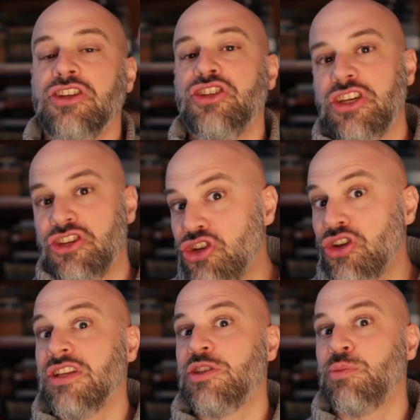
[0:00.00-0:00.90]
She
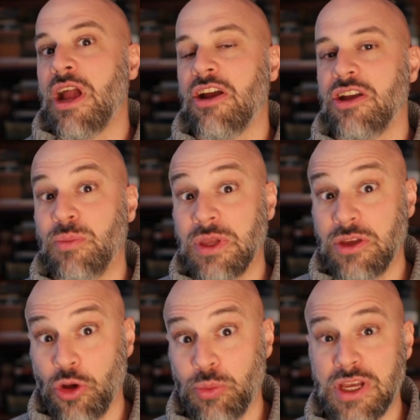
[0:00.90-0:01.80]
should aspire to be,
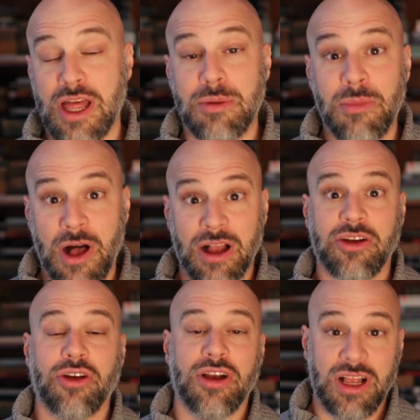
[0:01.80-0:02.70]
go beyond Monk,
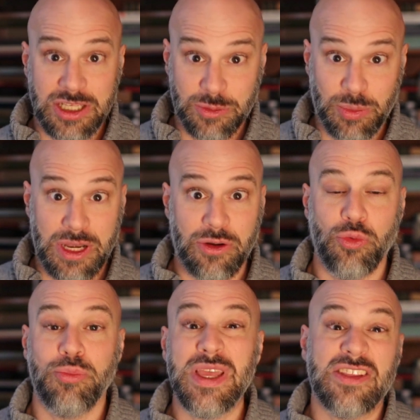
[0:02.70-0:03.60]
her husband,
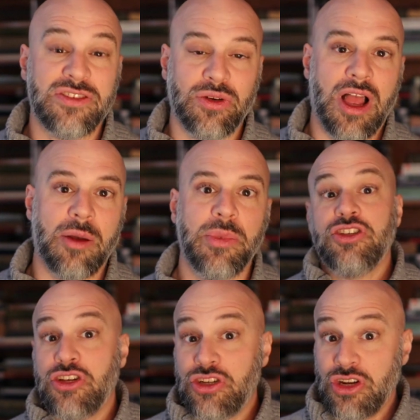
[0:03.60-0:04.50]
who beats her up.
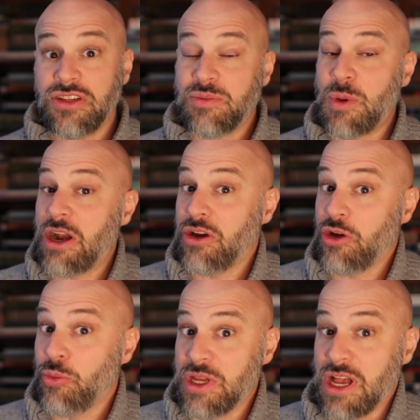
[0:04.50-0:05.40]
She should aspire to
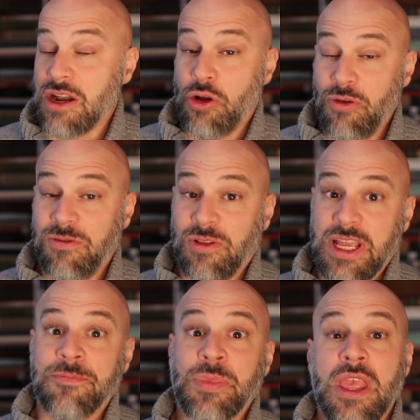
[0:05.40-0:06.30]
go beyond,
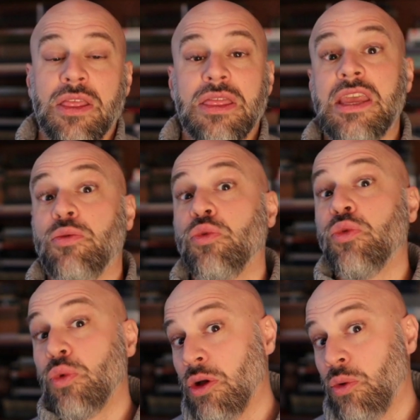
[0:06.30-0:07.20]
hopefully, the
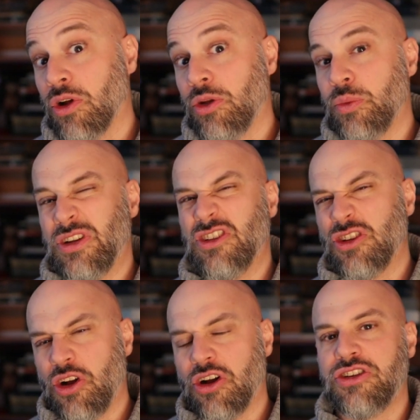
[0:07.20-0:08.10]
real world, which is
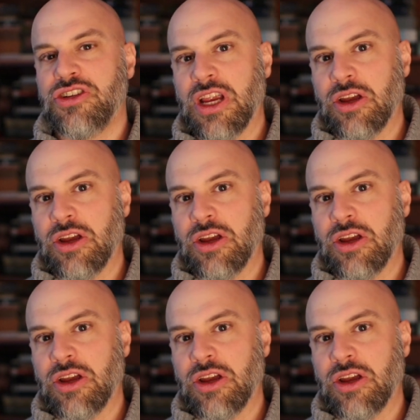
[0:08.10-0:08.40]
harsh and